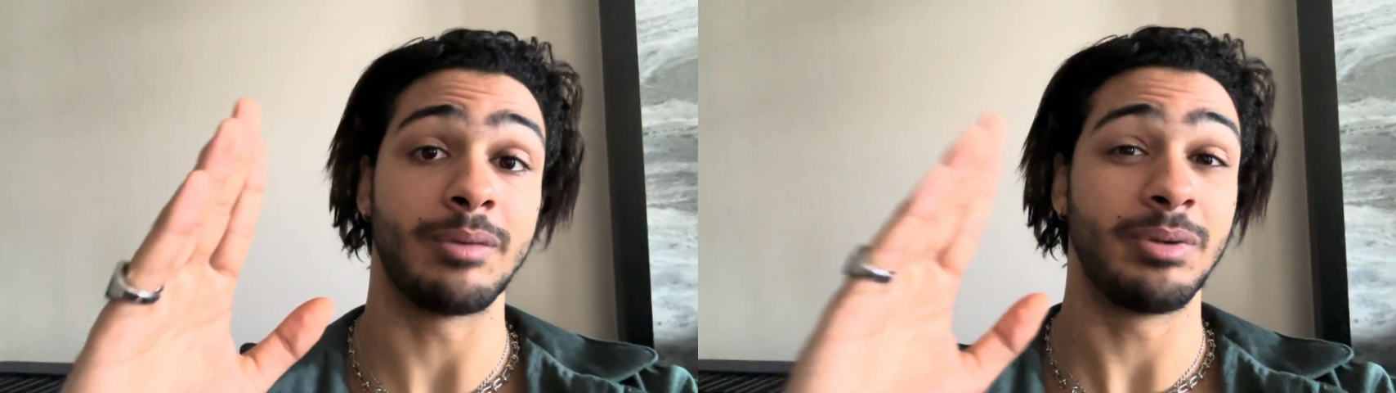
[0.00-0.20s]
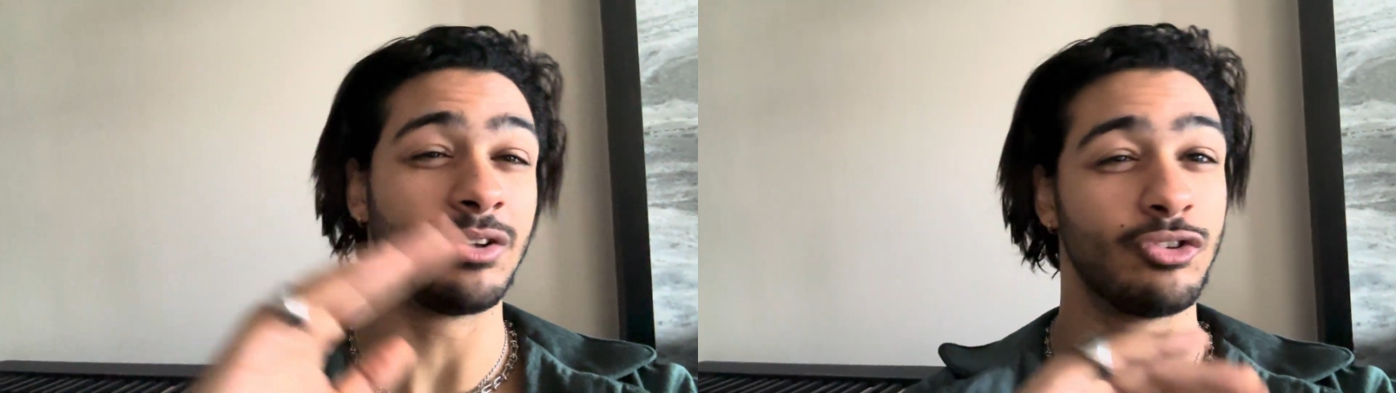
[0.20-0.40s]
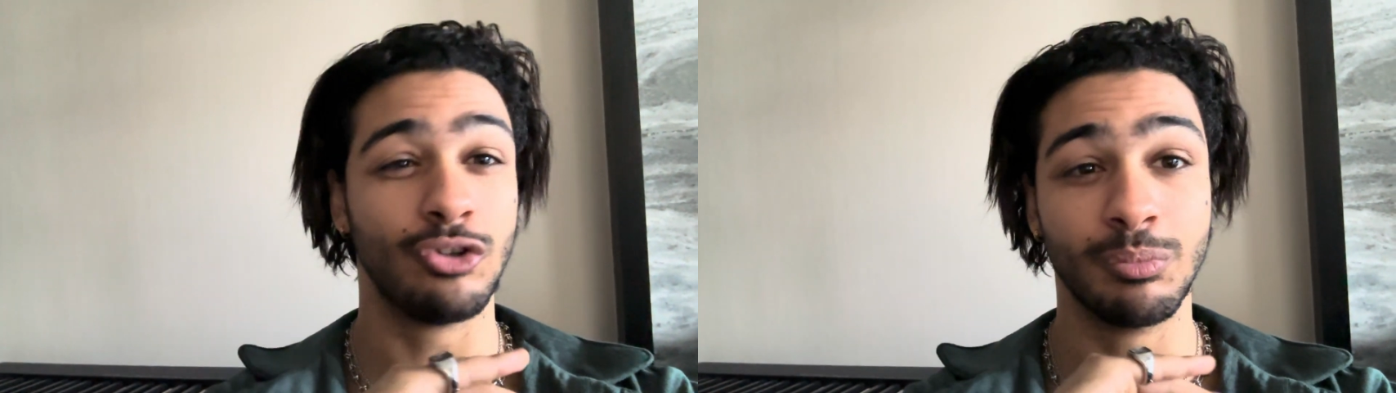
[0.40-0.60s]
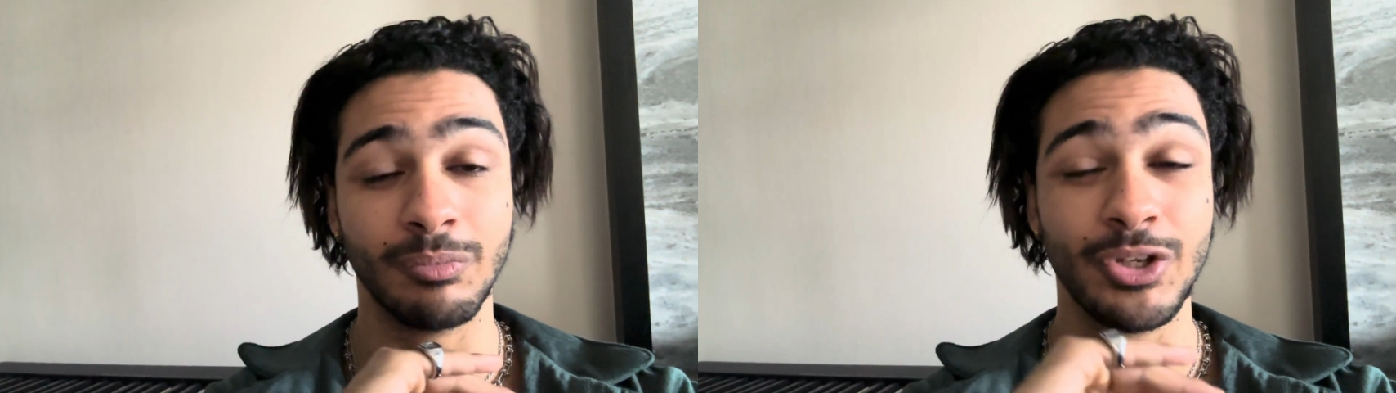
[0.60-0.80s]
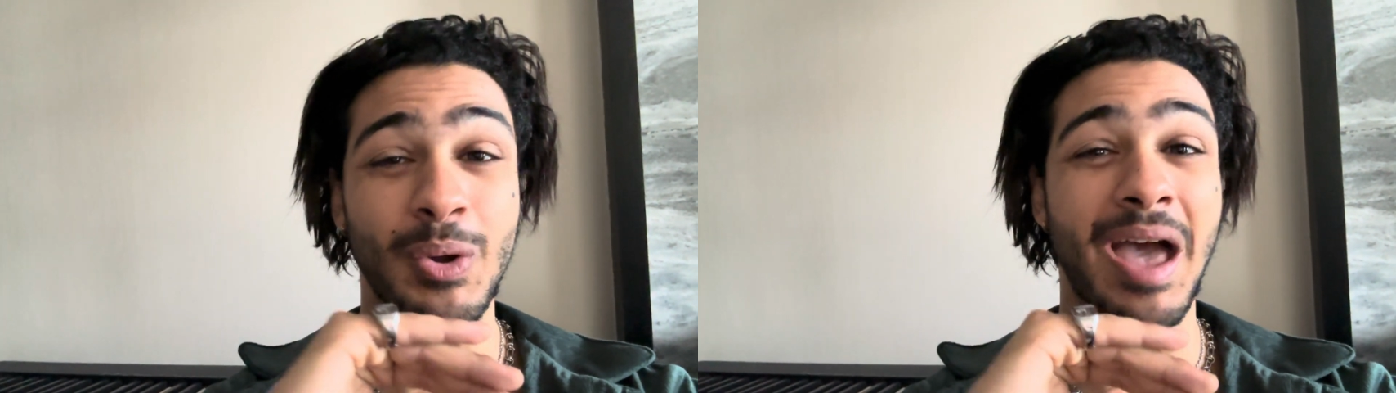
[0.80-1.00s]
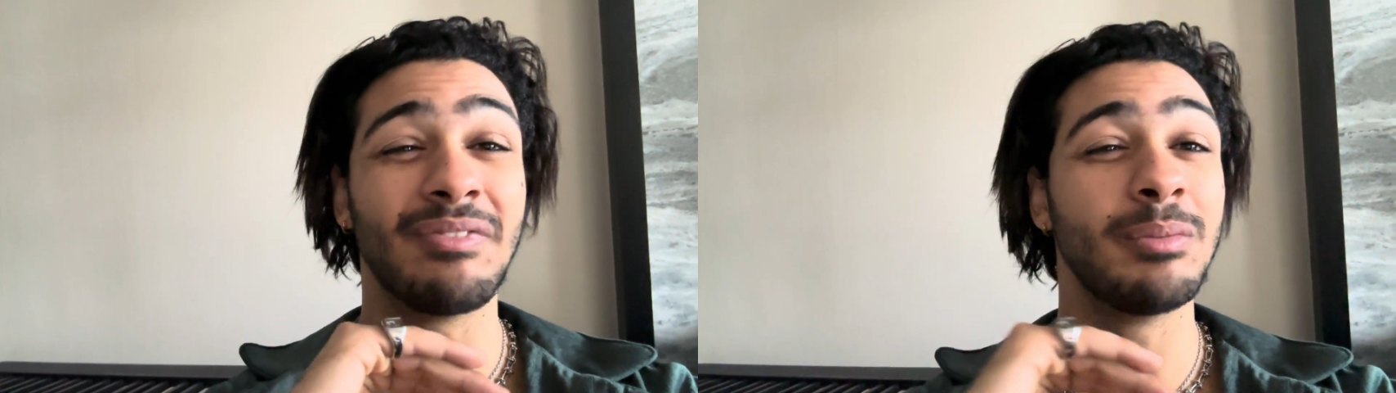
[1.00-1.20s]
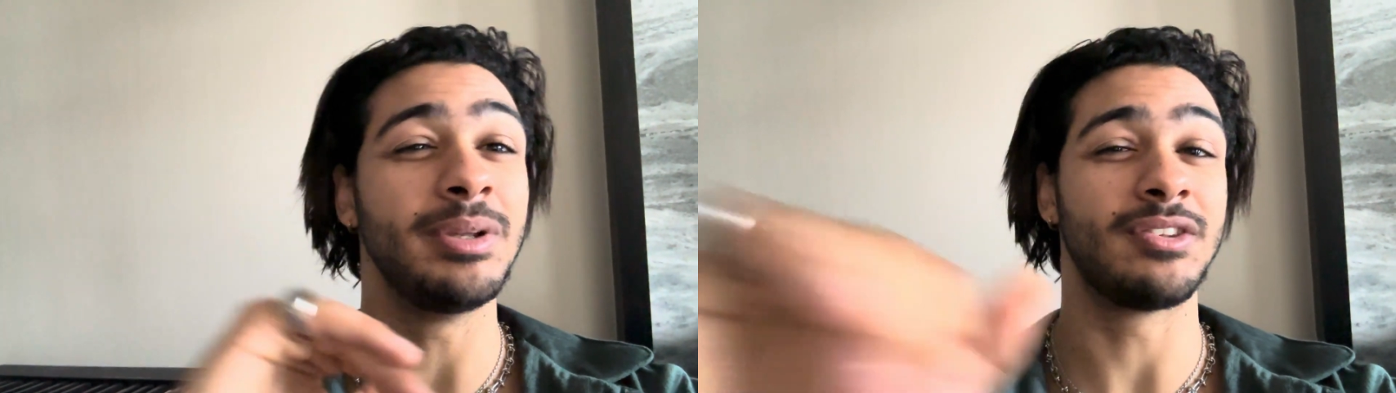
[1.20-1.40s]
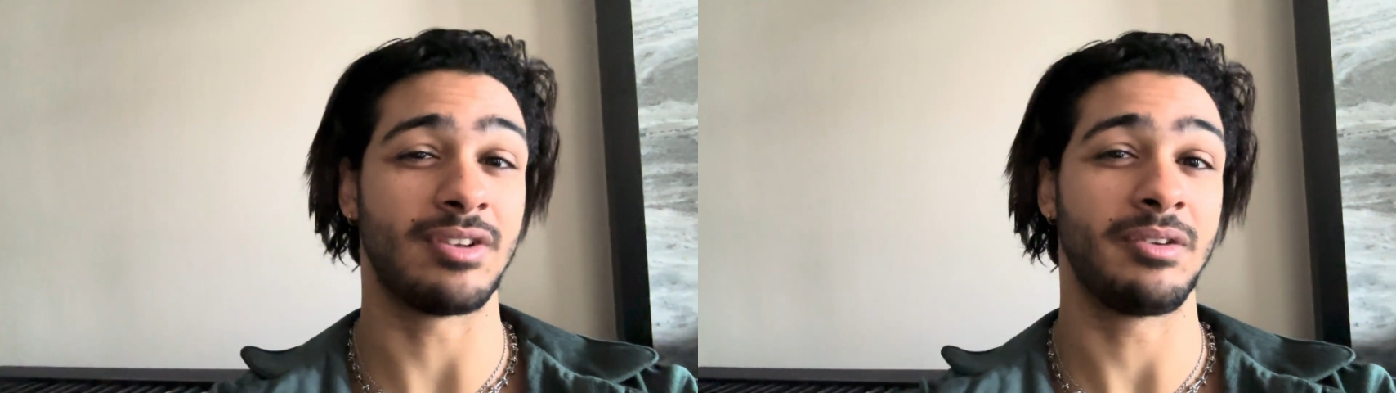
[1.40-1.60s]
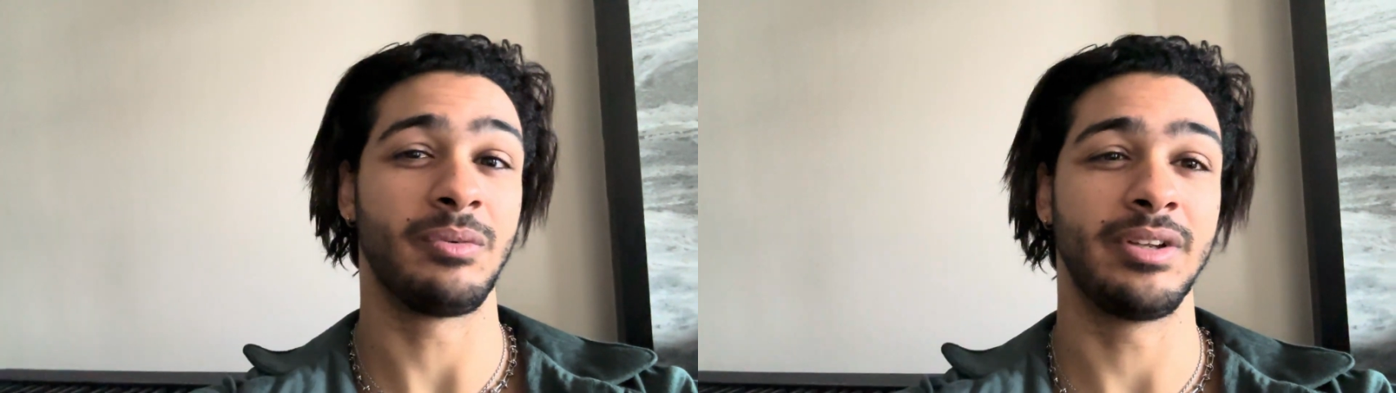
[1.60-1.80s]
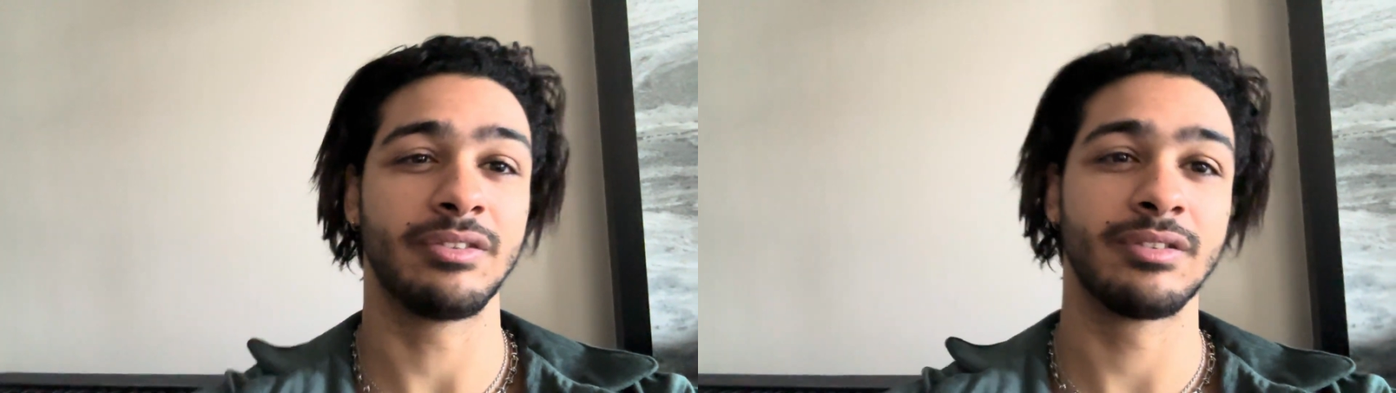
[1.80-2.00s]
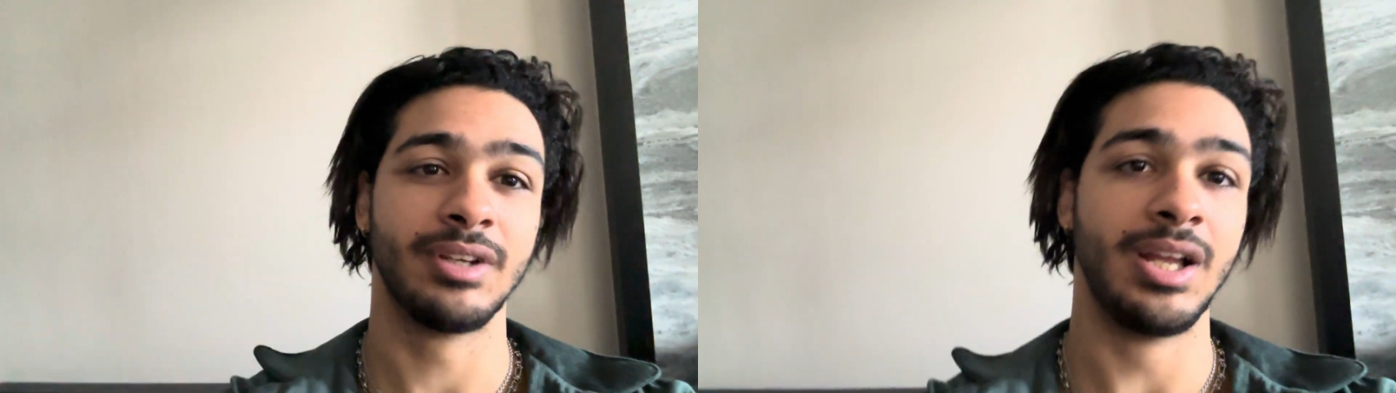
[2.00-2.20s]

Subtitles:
because you have the beats anyways.